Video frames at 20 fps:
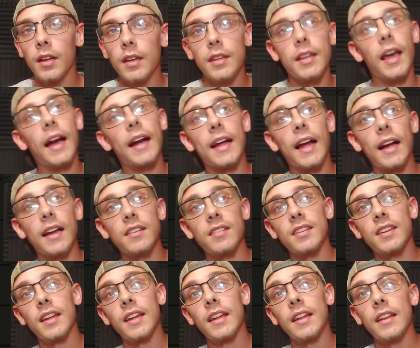yeah
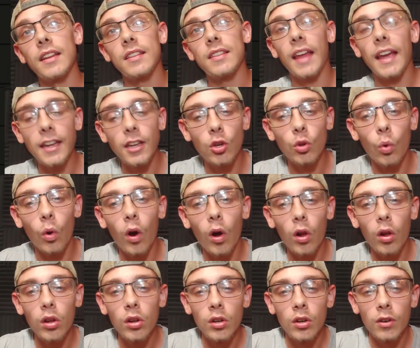guys, thank you
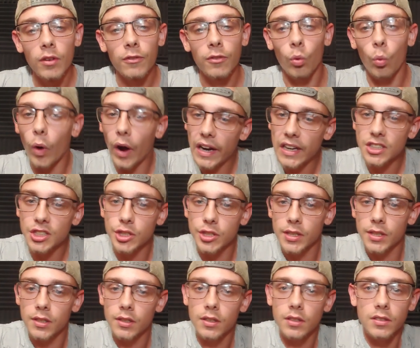all for
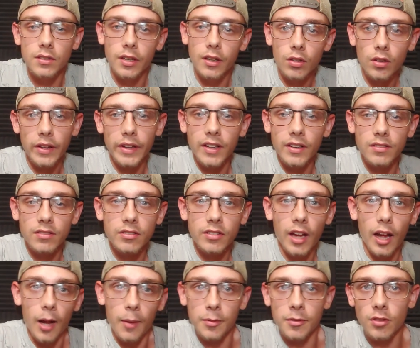watching Tier List
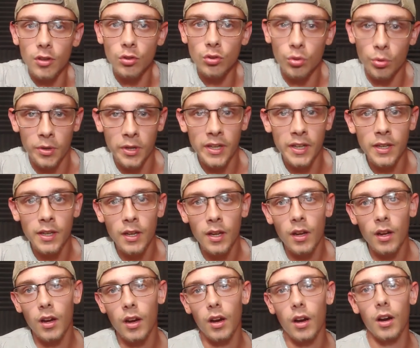Episode 3.
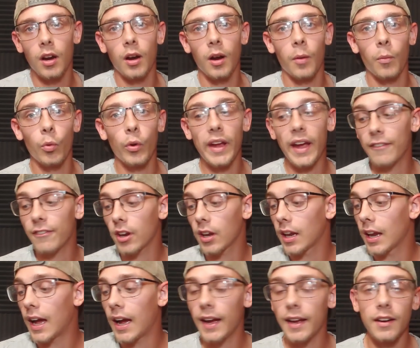We have a
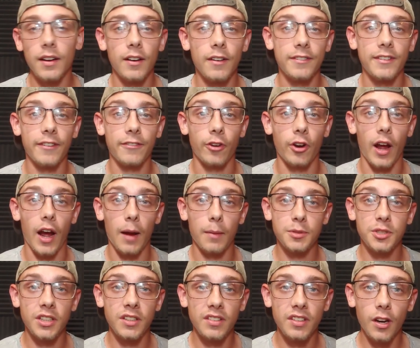lot of different
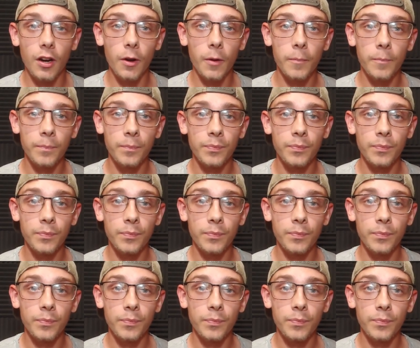options here